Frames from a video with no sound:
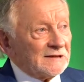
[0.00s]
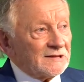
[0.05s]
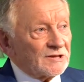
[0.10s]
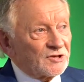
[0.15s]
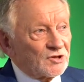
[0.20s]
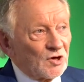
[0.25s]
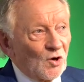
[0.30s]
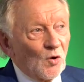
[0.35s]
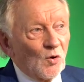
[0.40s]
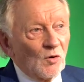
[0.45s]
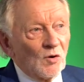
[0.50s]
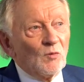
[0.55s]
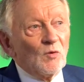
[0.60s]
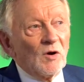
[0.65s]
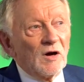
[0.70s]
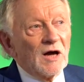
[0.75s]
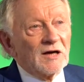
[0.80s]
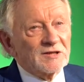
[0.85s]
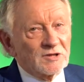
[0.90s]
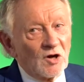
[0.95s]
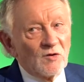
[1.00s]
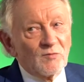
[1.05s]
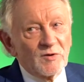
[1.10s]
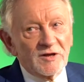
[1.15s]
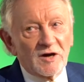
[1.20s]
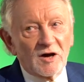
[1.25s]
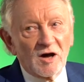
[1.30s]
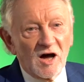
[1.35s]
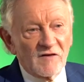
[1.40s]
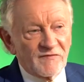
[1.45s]
So, as long with
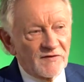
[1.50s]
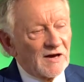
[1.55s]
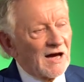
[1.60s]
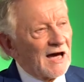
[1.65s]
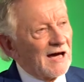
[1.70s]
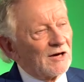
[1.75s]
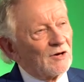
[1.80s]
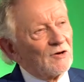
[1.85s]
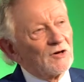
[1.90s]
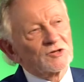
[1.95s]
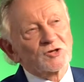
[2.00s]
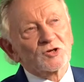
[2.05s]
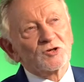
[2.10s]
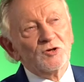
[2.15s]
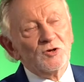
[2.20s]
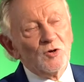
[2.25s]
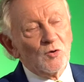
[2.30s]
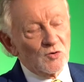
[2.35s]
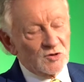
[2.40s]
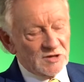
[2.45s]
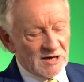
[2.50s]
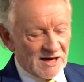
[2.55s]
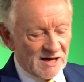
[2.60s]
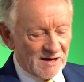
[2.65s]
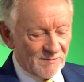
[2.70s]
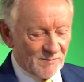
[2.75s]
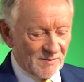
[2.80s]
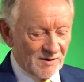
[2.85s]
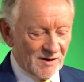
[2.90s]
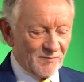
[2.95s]
the coffee, I lost no
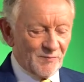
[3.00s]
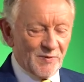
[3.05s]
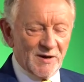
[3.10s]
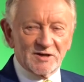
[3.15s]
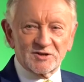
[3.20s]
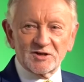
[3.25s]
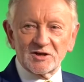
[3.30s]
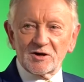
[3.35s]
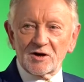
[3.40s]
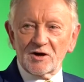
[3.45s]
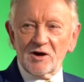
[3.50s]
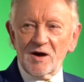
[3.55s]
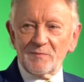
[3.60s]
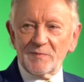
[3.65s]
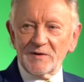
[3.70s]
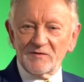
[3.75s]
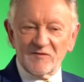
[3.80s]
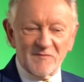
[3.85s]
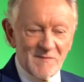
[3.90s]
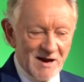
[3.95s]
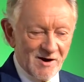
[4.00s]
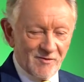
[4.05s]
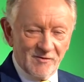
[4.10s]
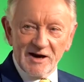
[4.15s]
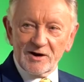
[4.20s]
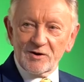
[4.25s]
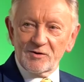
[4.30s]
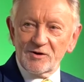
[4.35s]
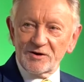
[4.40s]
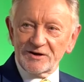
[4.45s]
time in pressing a copy of my
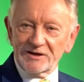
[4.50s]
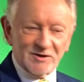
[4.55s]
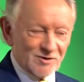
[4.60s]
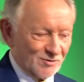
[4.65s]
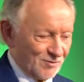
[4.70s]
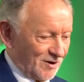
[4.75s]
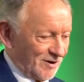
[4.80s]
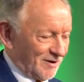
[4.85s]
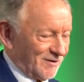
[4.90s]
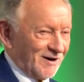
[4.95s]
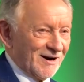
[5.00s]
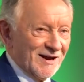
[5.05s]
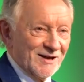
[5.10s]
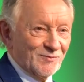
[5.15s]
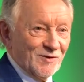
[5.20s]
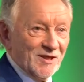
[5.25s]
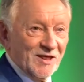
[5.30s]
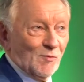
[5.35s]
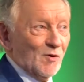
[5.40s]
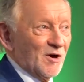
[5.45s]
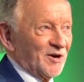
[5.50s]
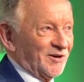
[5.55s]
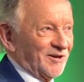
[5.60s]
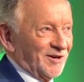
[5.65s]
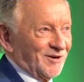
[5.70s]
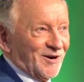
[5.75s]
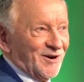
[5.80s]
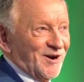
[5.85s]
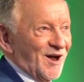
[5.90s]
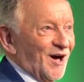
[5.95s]
record into all of their hands, whether they wanted
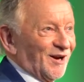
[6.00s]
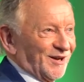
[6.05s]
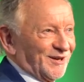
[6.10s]
it or not.